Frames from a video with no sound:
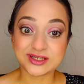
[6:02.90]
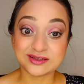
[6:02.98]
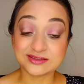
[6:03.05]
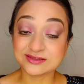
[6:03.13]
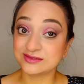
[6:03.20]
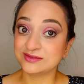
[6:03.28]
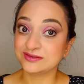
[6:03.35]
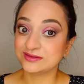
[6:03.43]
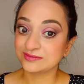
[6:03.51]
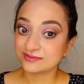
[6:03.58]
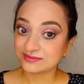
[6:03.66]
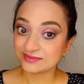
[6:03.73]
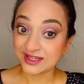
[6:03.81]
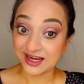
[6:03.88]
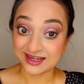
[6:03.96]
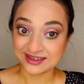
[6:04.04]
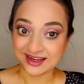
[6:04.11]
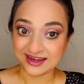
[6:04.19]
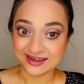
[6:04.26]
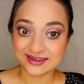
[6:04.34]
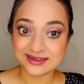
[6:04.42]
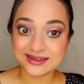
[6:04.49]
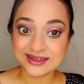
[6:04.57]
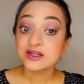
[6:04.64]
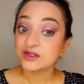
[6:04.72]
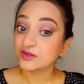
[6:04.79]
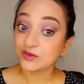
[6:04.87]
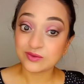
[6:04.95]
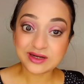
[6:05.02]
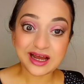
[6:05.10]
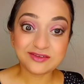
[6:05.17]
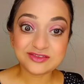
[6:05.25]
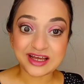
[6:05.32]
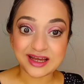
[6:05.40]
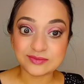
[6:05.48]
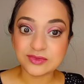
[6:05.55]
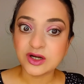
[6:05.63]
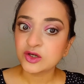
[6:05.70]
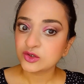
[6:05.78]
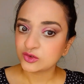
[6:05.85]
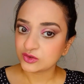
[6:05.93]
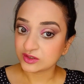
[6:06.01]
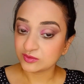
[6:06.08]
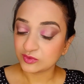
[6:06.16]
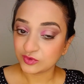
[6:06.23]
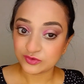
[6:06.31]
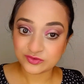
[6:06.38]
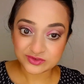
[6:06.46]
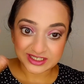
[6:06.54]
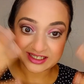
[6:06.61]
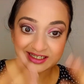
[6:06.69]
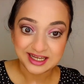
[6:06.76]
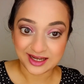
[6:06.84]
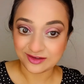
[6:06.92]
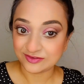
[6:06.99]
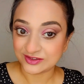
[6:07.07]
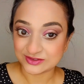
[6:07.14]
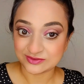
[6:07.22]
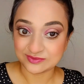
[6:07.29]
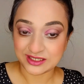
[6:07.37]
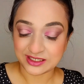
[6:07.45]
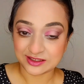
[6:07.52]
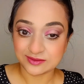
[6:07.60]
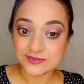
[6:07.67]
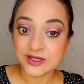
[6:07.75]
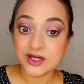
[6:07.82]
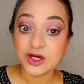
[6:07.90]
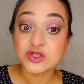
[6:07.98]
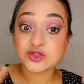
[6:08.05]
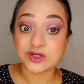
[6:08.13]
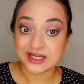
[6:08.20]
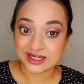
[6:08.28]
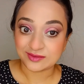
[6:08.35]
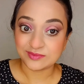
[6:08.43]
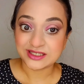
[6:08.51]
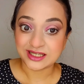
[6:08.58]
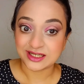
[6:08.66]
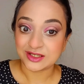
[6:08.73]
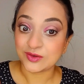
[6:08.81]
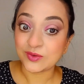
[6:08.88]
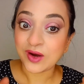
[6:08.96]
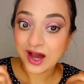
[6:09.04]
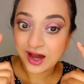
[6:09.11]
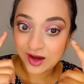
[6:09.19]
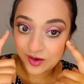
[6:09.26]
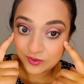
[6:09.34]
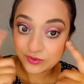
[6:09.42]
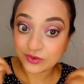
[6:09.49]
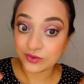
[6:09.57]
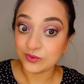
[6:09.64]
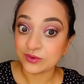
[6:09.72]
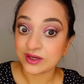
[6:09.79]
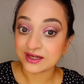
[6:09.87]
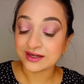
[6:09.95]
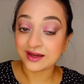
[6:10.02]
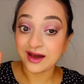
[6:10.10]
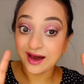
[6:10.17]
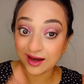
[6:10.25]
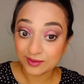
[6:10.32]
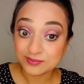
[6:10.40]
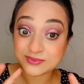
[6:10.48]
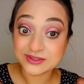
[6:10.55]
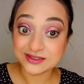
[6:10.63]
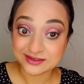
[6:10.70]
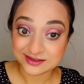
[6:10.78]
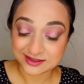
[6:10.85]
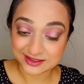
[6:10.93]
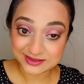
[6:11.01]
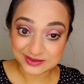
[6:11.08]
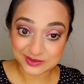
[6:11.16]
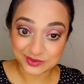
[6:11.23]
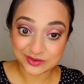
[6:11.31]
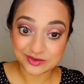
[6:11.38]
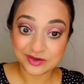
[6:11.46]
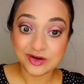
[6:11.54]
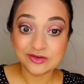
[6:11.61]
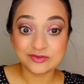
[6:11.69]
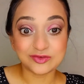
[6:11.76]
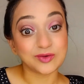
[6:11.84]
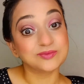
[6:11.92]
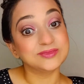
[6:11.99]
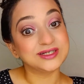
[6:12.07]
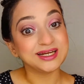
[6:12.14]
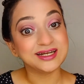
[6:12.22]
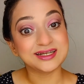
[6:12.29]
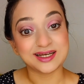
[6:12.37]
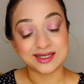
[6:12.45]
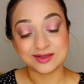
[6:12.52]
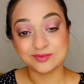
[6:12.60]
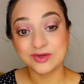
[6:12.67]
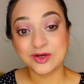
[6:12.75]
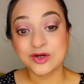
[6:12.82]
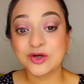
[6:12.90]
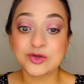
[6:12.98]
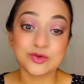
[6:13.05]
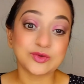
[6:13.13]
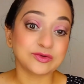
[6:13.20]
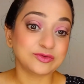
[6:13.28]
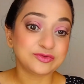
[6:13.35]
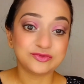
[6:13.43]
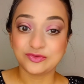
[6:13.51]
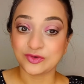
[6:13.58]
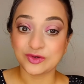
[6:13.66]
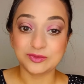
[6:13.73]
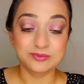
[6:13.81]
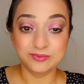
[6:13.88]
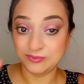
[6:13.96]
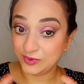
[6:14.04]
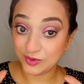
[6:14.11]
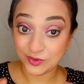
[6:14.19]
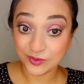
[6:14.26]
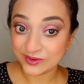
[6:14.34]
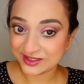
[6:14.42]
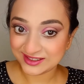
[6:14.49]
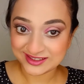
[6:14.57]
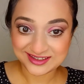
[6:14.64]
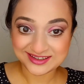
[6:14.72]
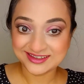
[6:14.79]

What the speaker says: is at night. You don't have time to remove the entire face of makeup. So let me tell you how you can up this look from daytime to a full blown